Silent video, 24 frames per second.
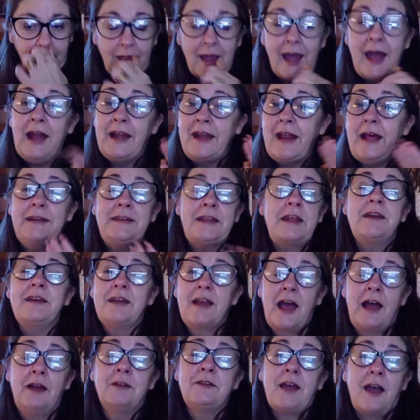And I
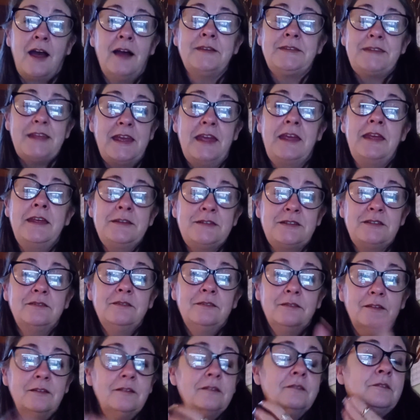did
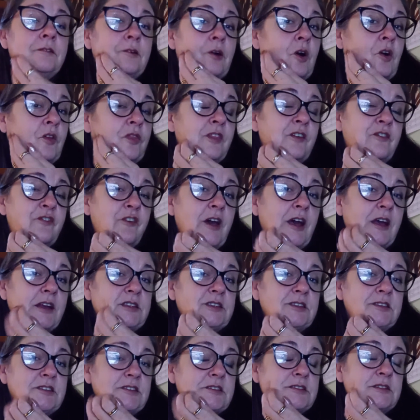on the
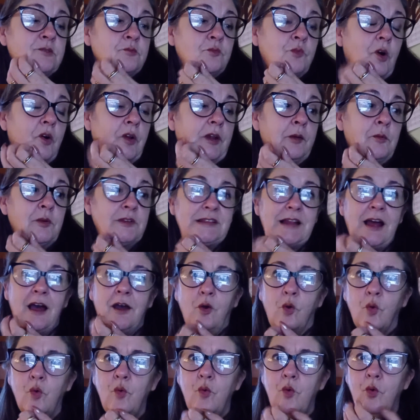first one. I was like,
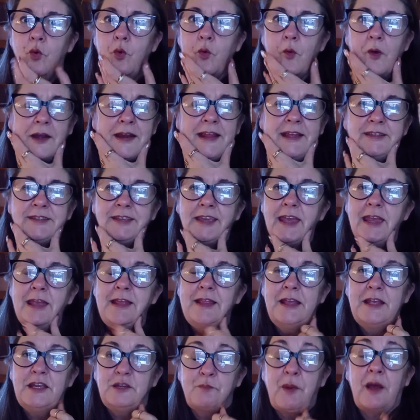oh, I need to keep
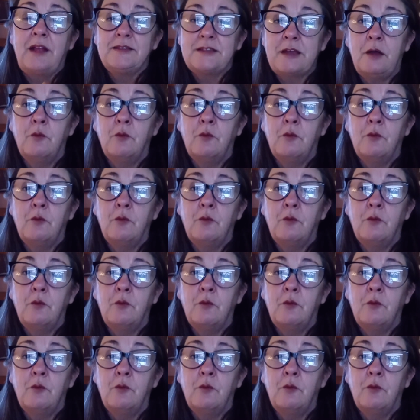these pants.